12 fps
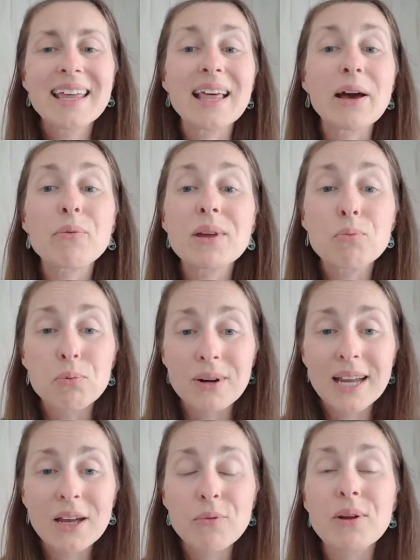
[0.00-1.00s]
that we
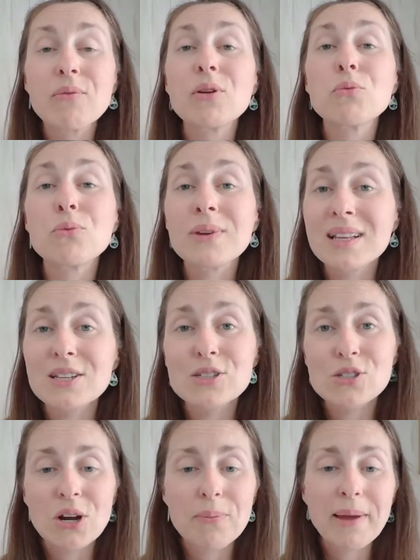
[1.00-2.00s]
bring when we really
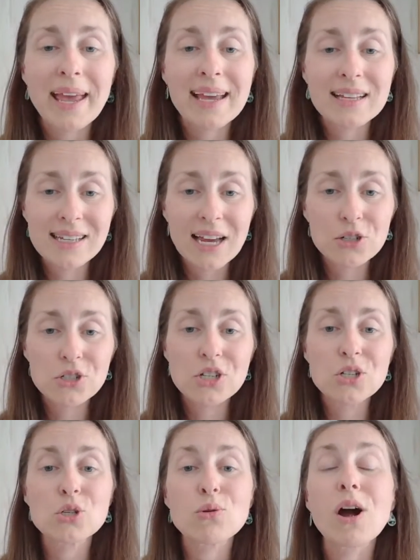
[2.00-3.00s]
start paying
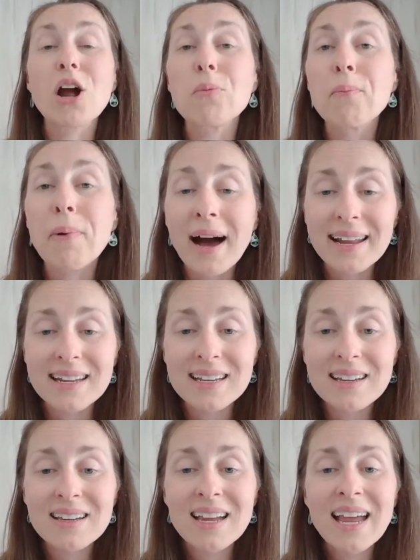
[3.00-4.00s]
attention to our
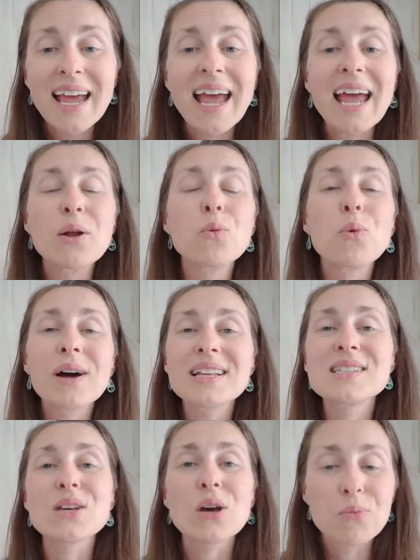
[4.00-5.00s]
body and what
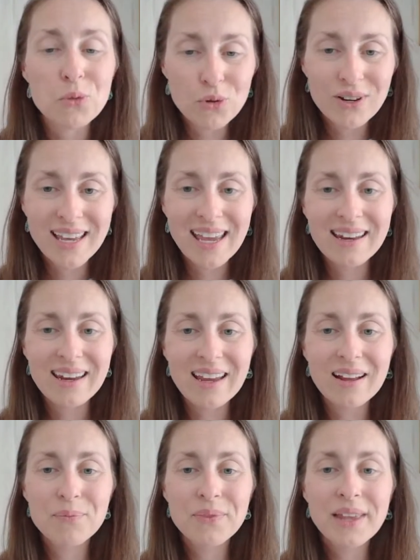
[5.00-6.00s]
it's
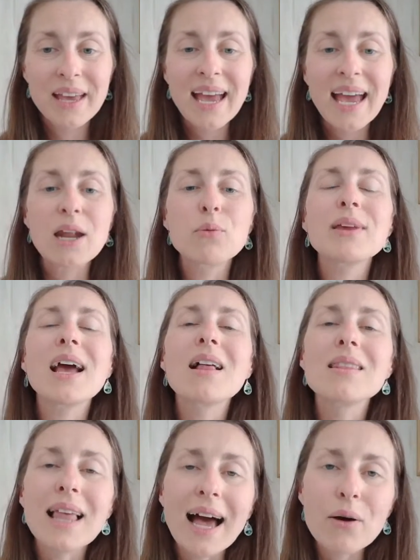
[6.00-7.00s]
communicating. And we
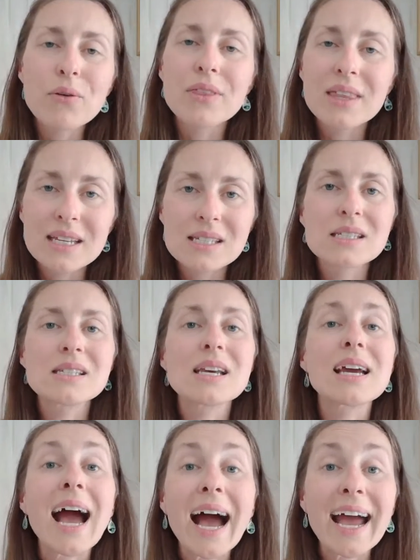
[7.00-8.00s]
allow this to
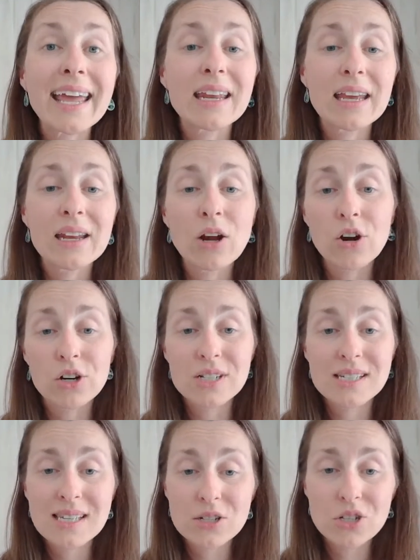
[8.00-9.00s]
guide in our
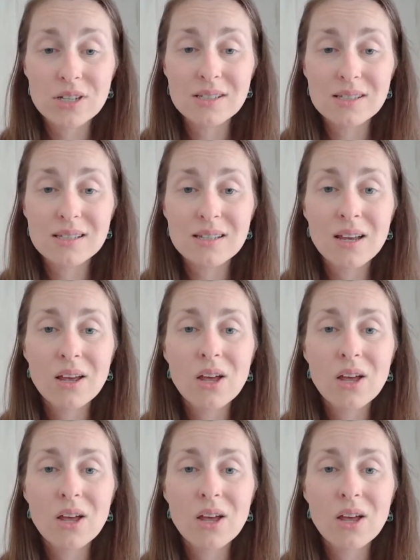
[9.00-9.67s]
decisions.